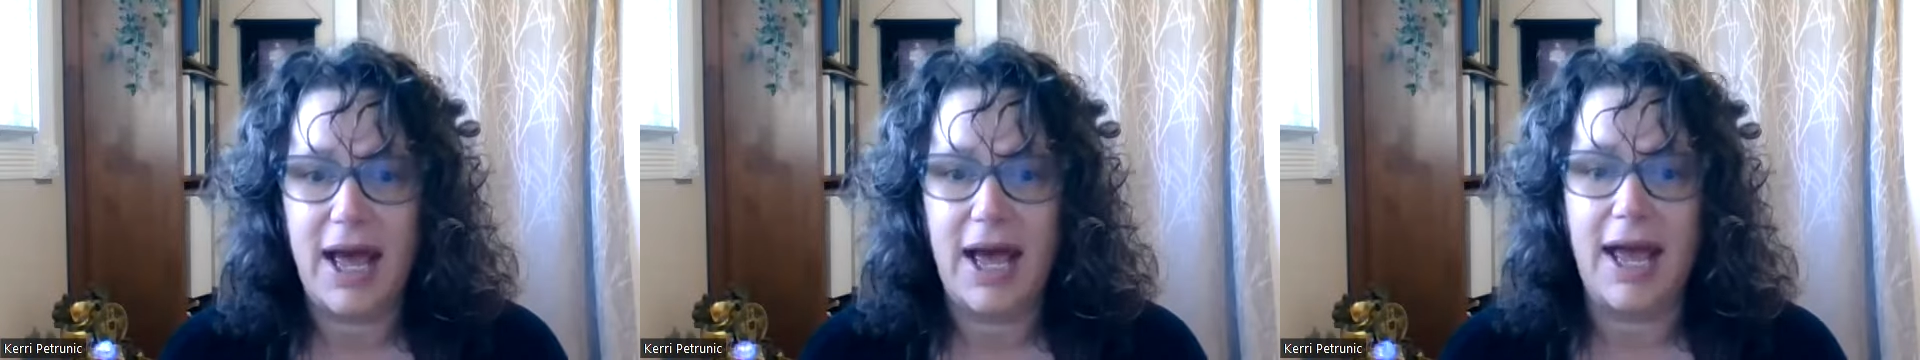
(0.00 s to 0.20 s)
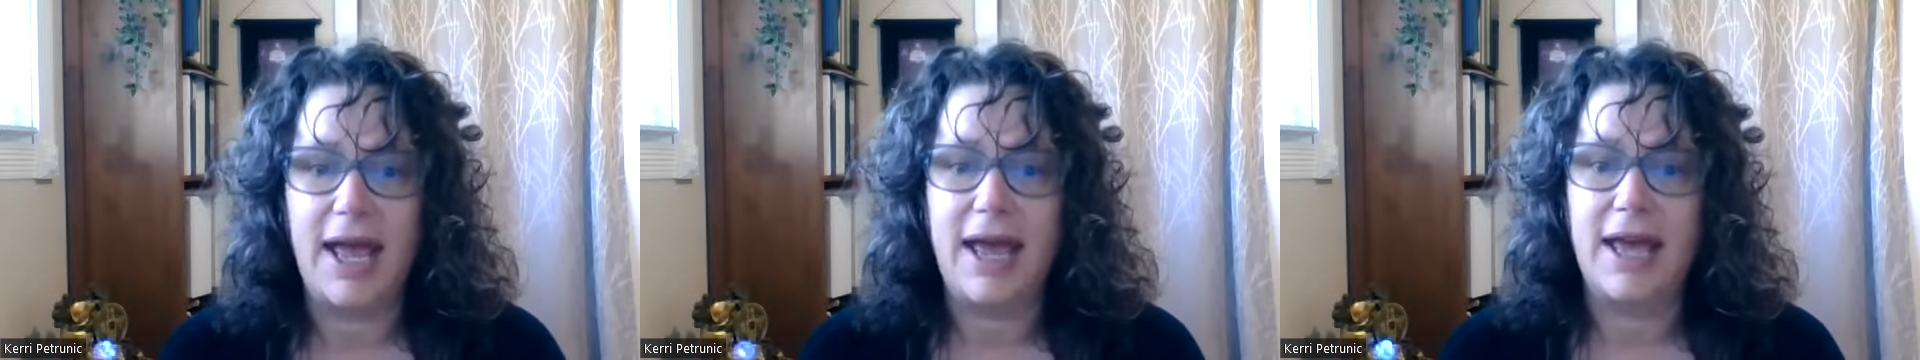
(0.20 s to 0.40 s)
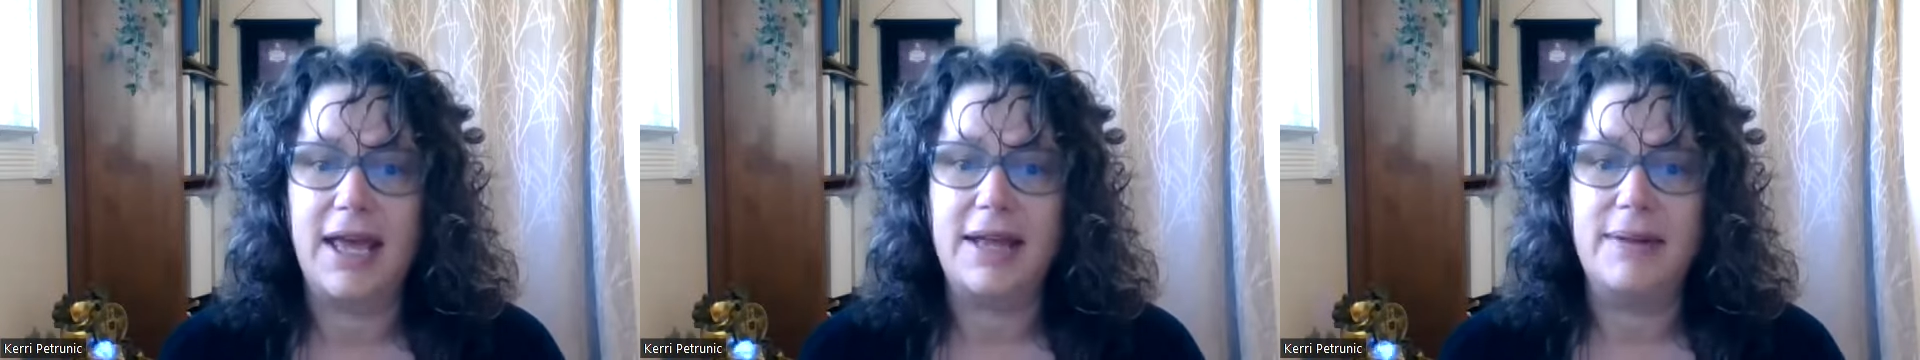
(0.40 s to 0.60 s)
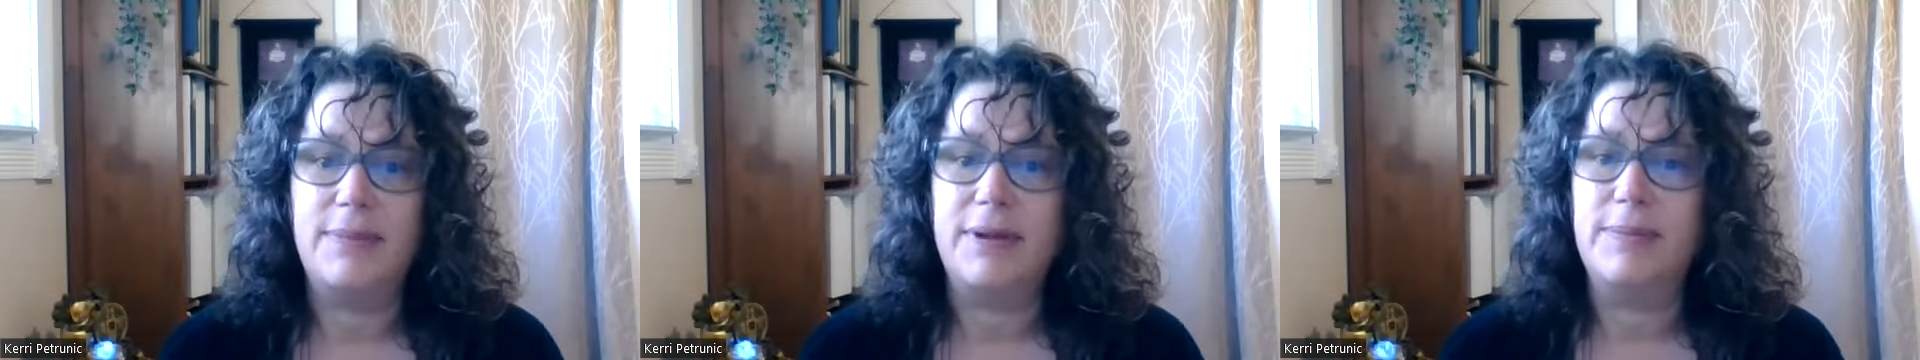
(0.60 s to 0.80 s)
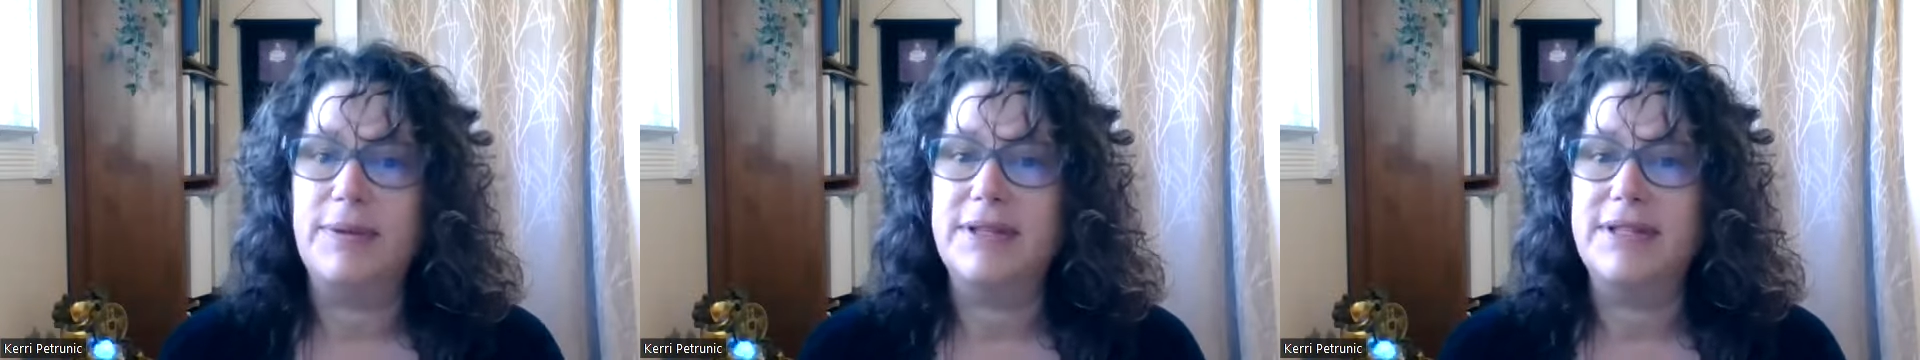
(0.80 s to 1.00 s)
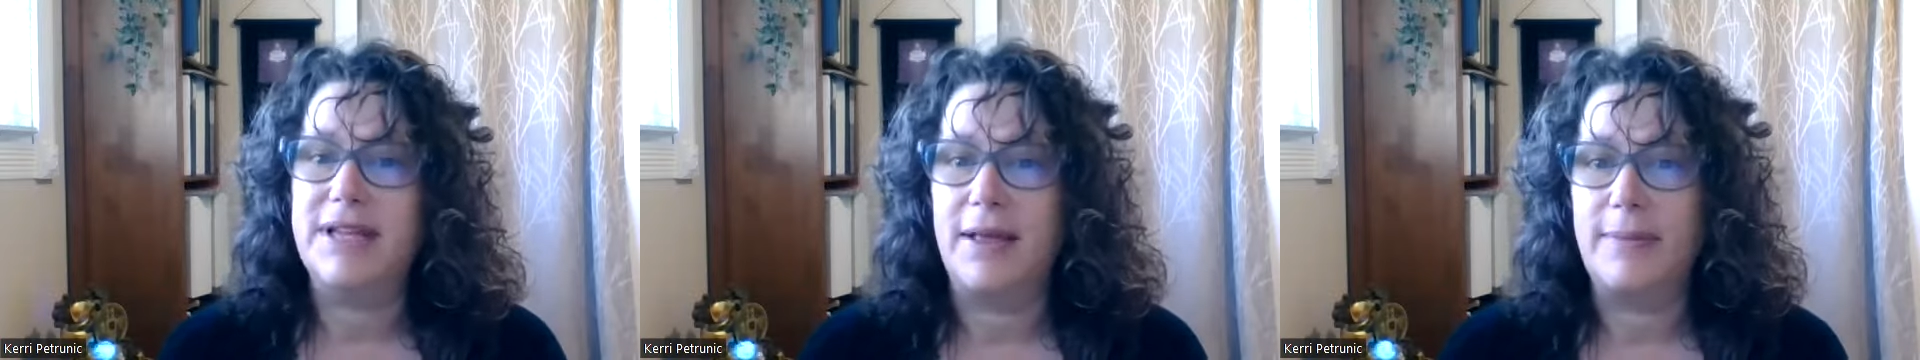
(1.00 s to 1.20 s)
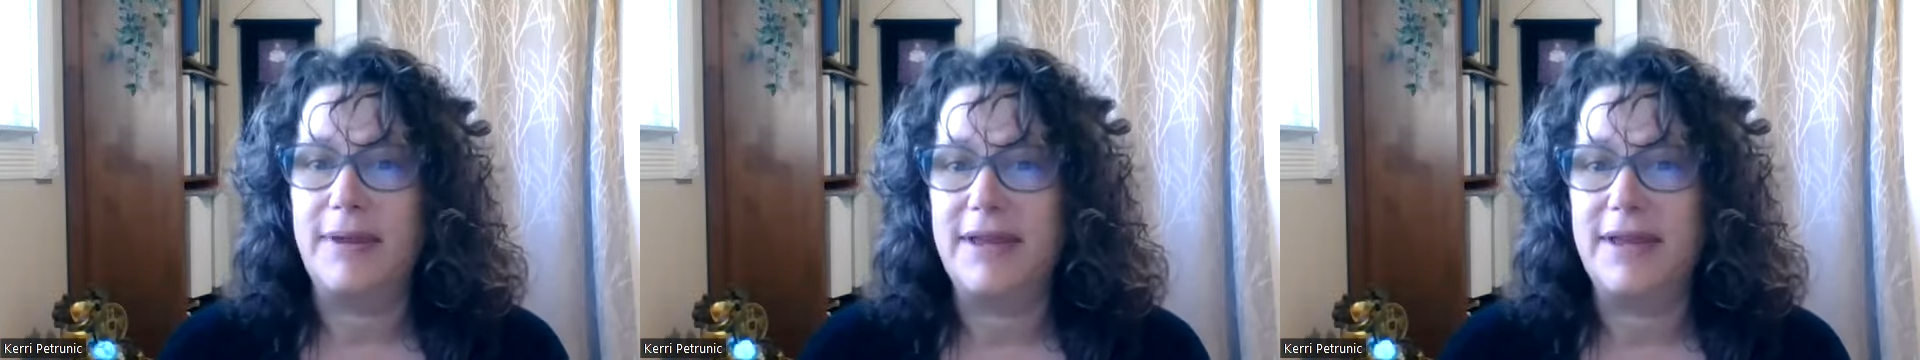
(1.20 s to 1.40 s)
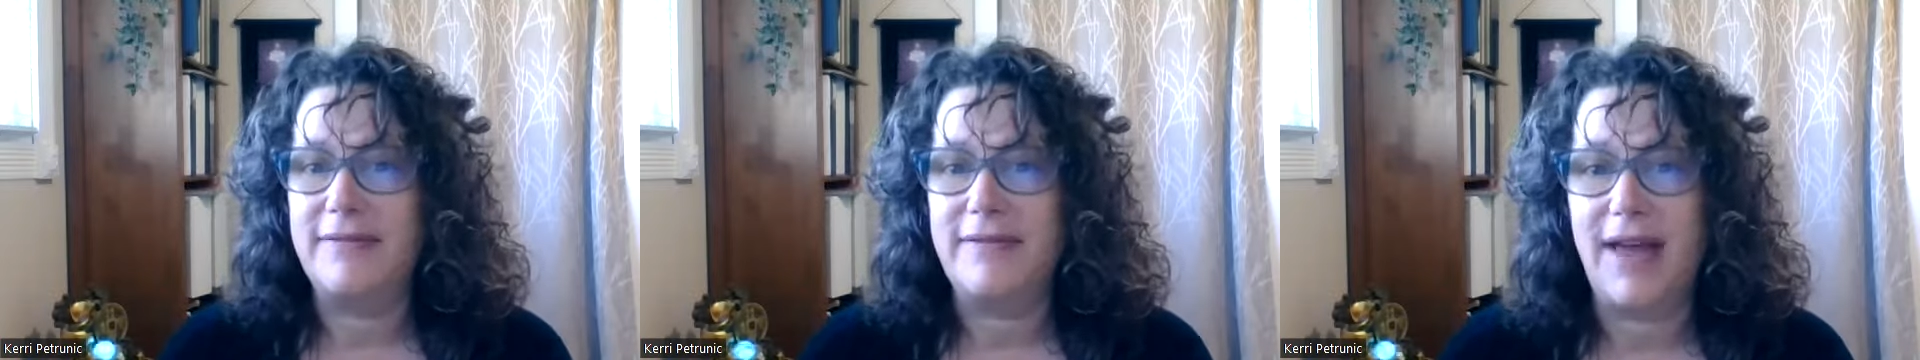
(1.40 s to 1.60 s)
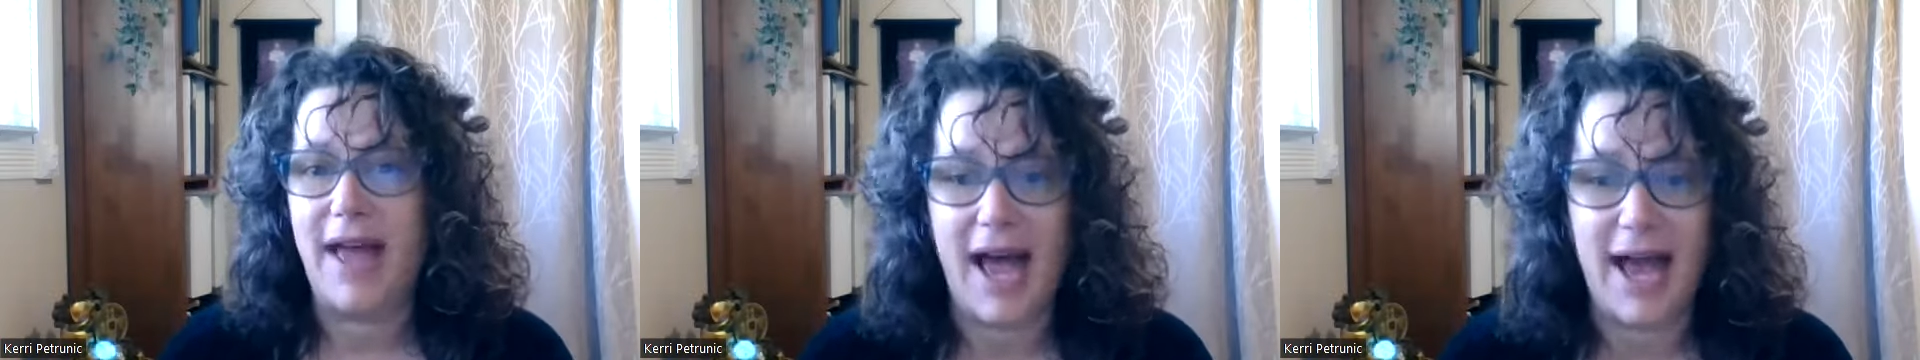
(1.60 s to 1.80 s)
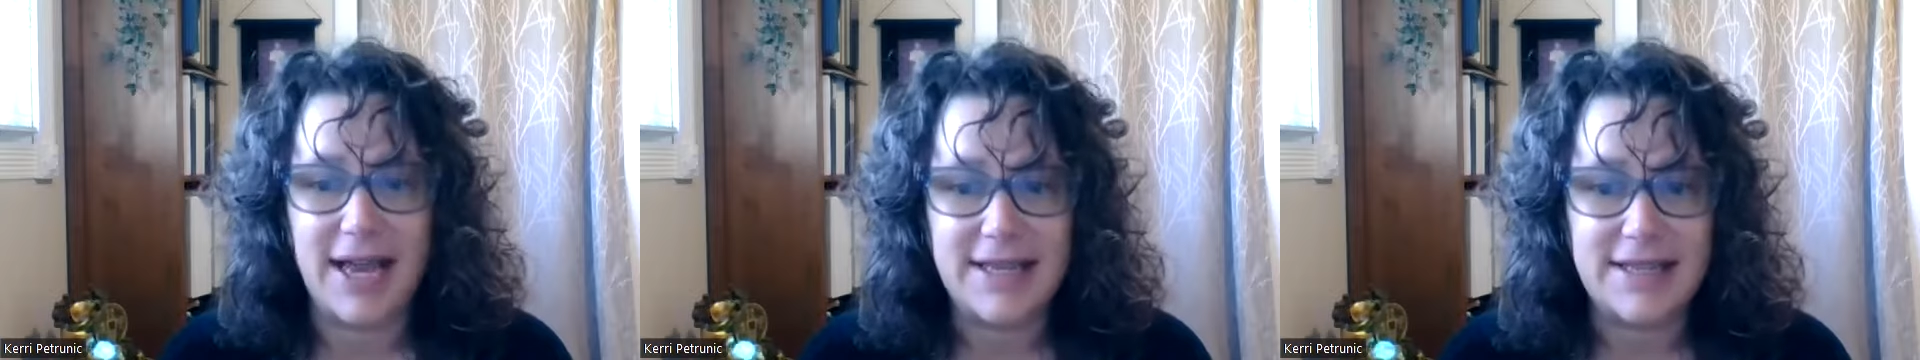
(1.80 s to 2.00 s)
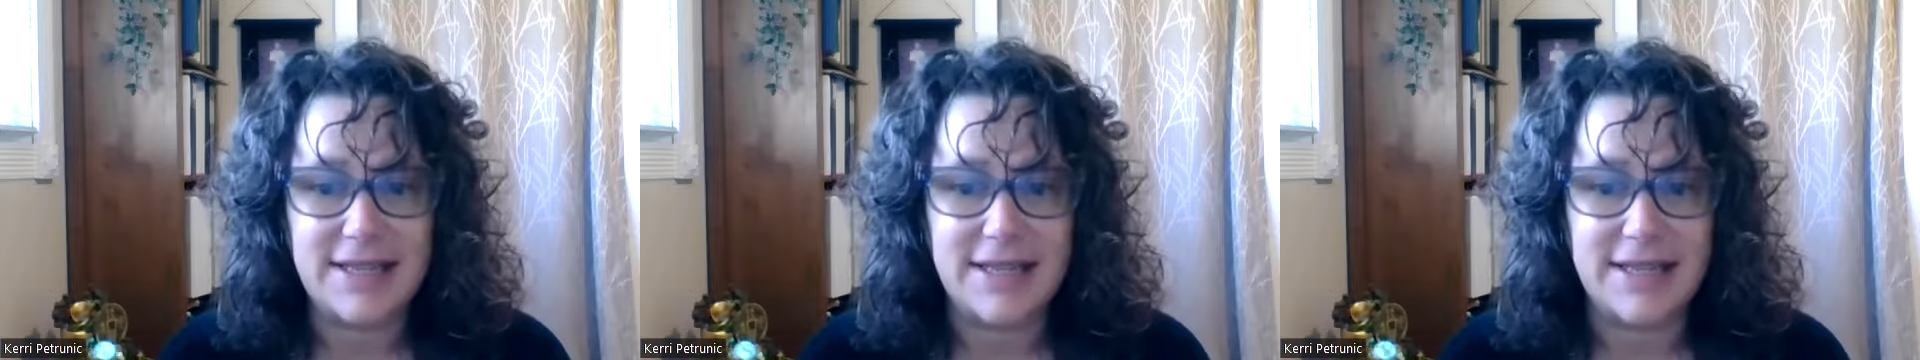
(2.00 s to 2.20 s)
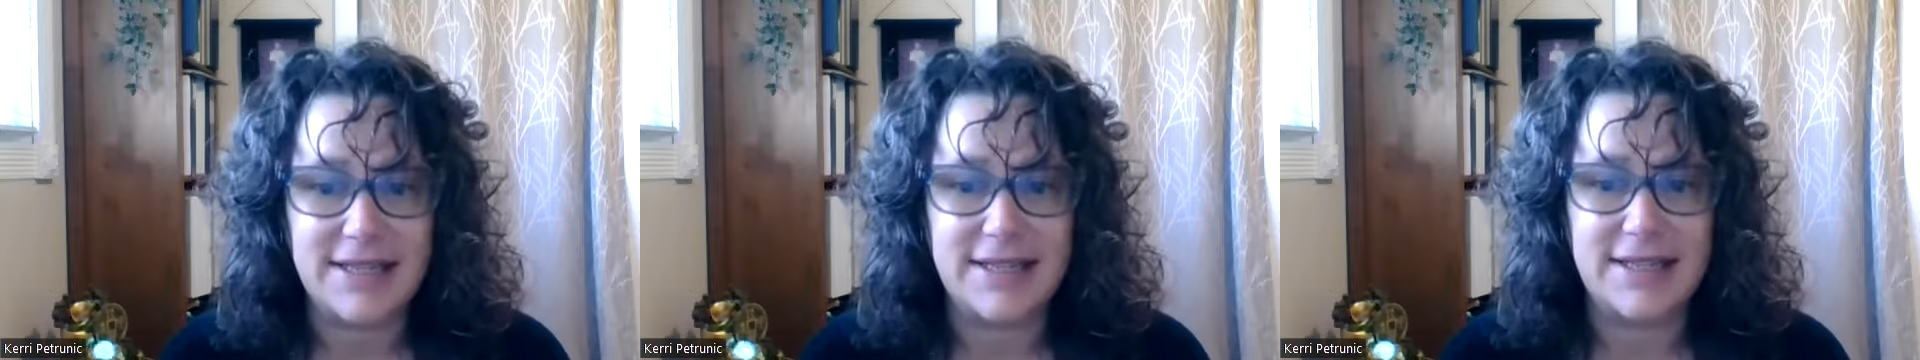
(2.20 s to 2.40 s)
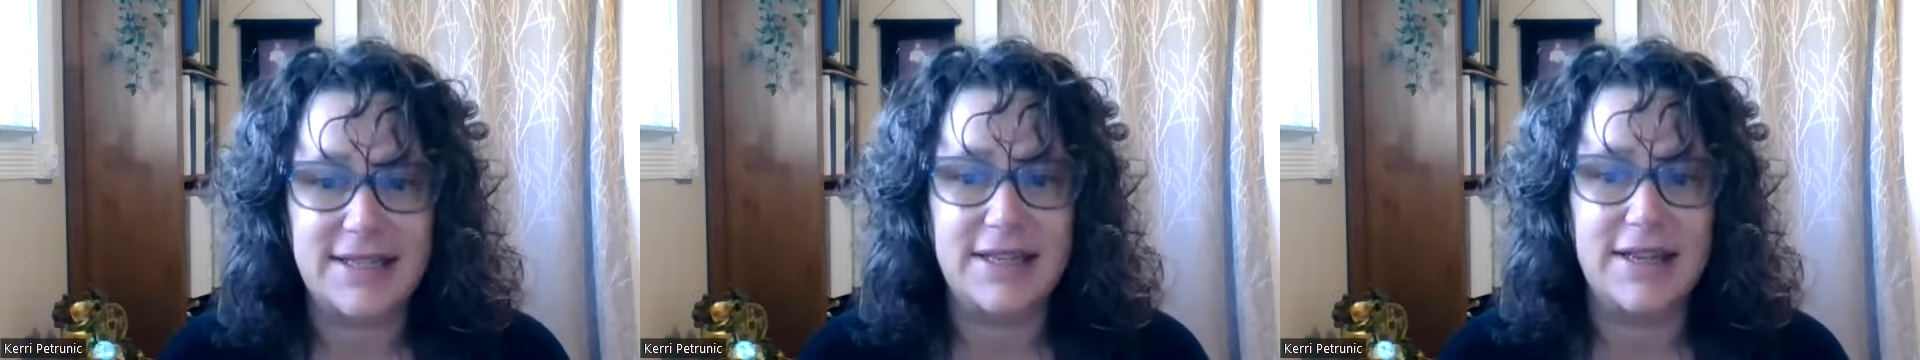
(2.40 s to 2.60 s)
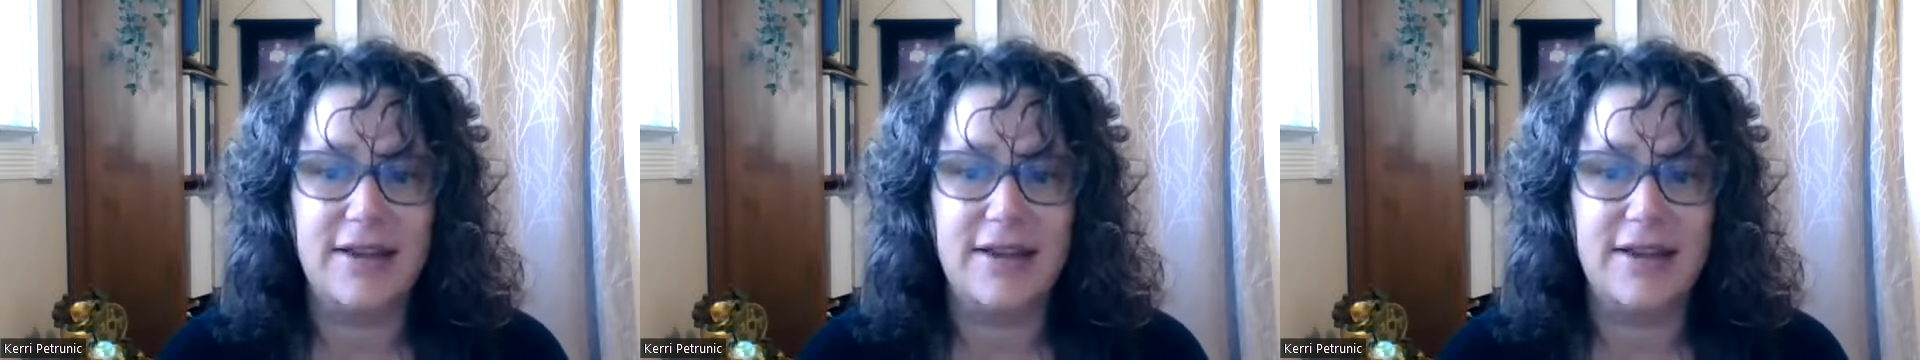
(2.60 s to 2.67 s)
I had people tell me of accidents,